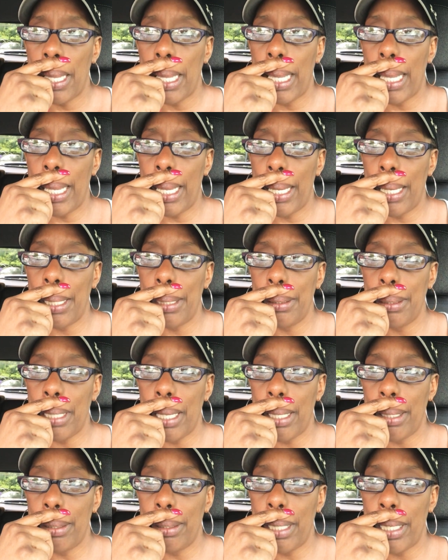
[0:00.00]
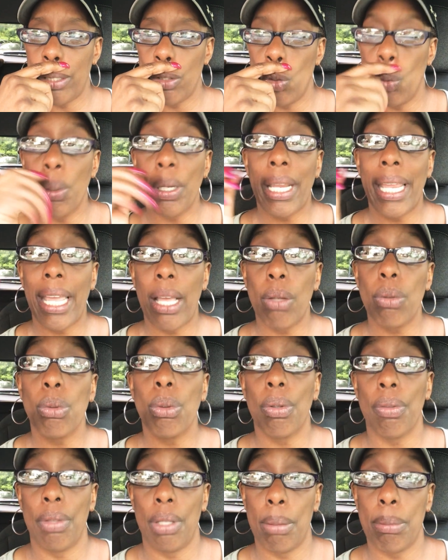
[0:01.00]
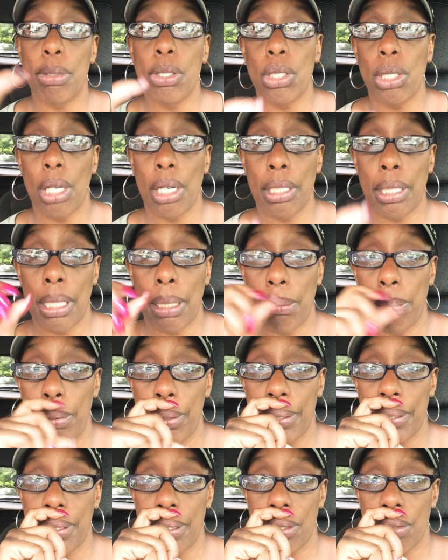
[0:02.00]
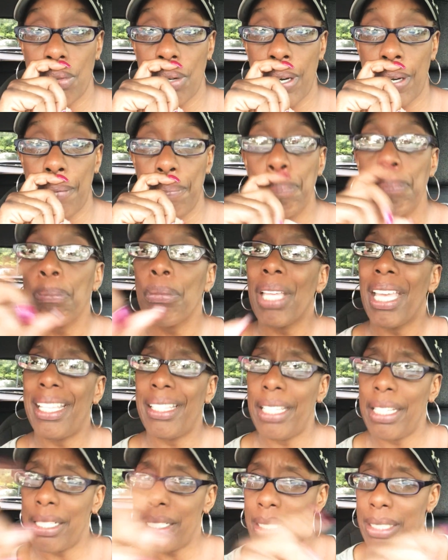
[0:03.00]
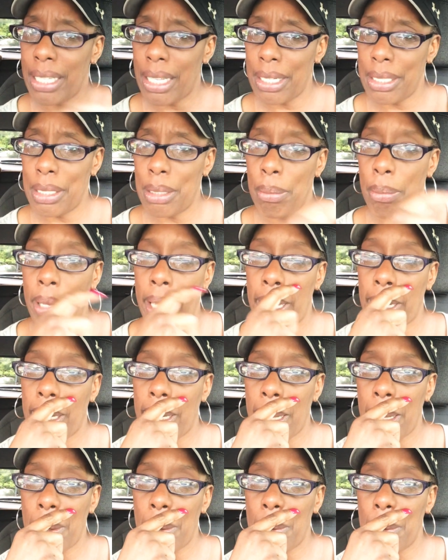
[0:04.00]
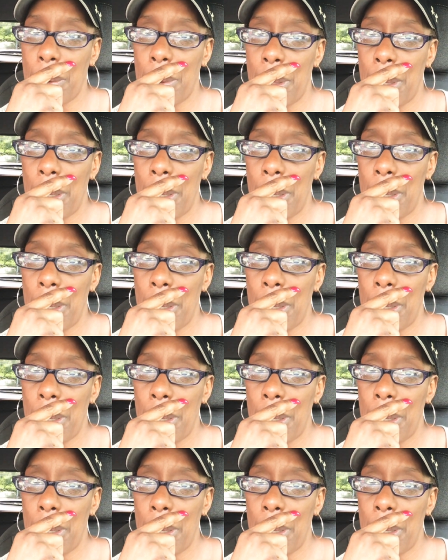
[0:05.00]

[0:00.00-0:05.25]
and you were counting on them to start that business, right? And they decided to back out.